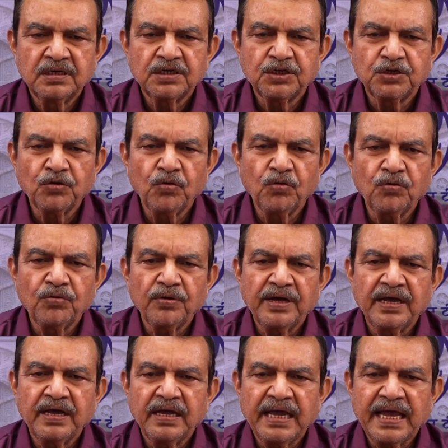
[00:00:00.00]
to
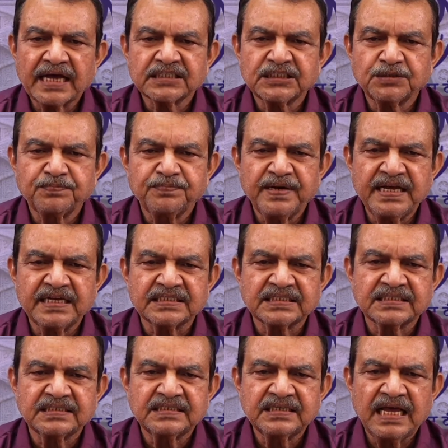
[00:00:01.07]

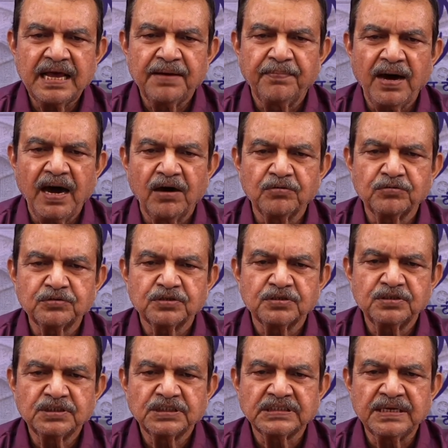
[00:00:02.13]
express about
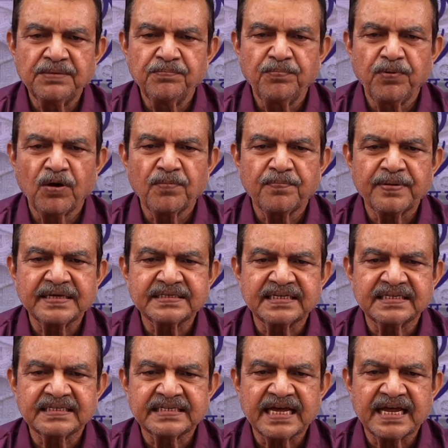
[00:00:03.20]
simple
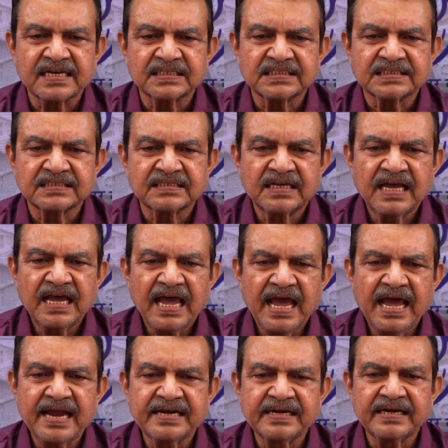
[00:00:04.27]
present tense,
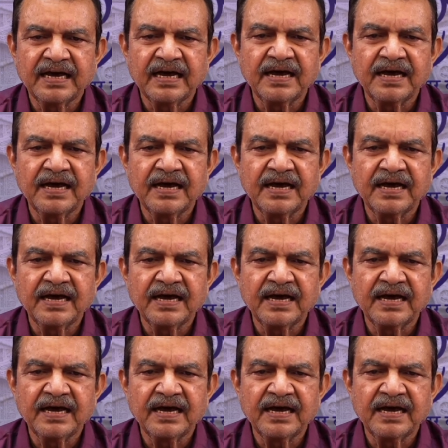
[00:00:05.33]
and